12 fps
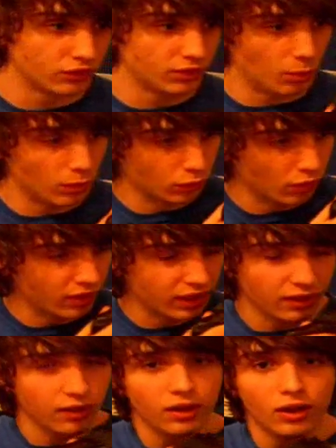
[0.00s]
of someone
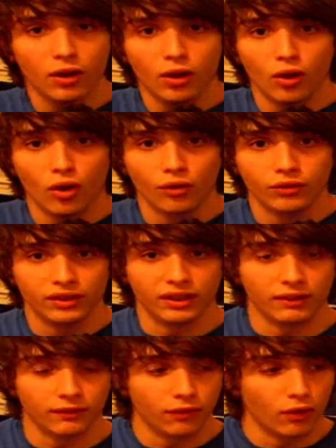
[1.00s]
running, or if you're
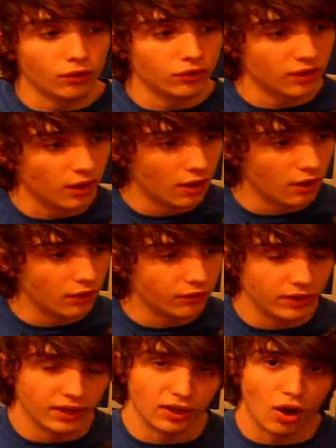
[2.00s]
taking photos
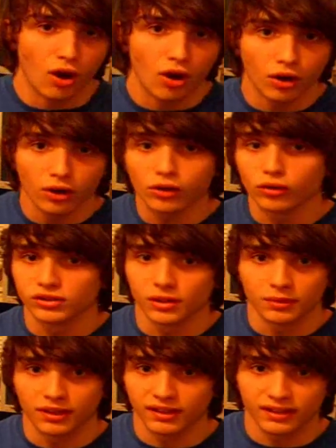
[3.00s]
of a car or
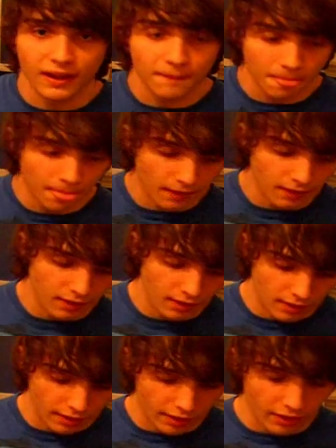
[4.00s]
something like that,
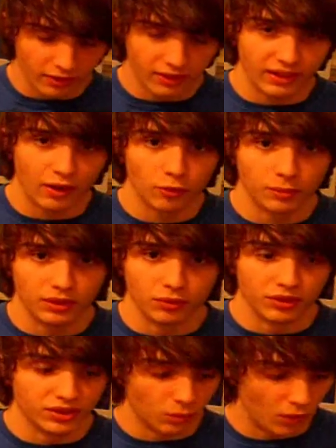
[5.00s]
then that would be the
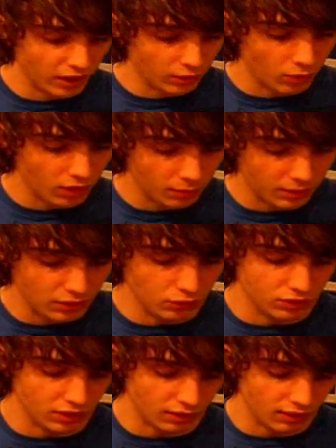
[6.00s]
reason why you'd want to be
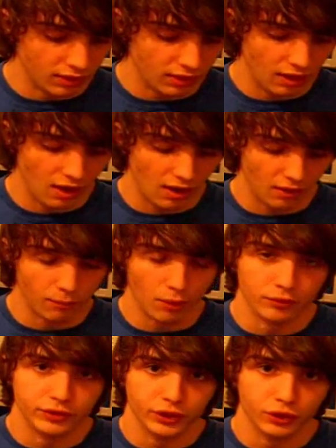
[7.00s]
using
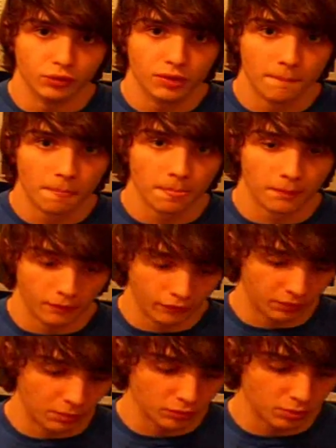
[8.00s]
mode 2. But
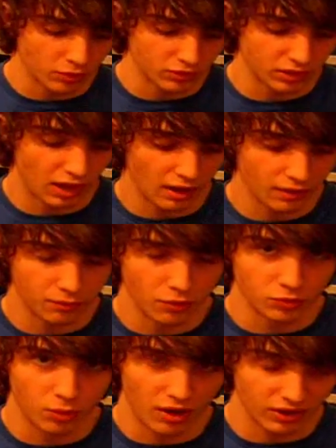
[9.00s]
for the most
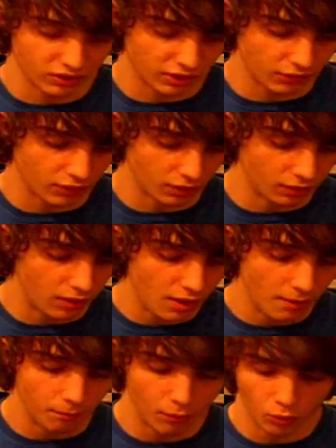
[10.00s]
part I just leave it on
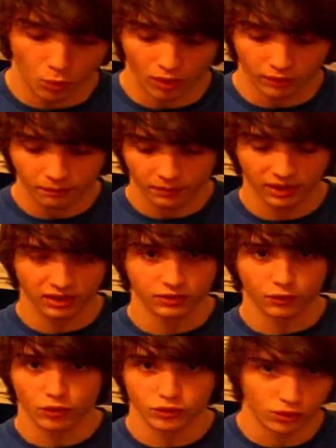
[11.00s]
mode 1, unless
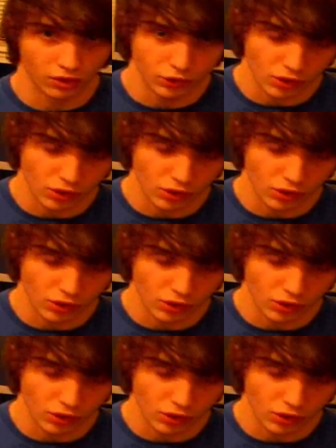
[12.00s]
of course you're on a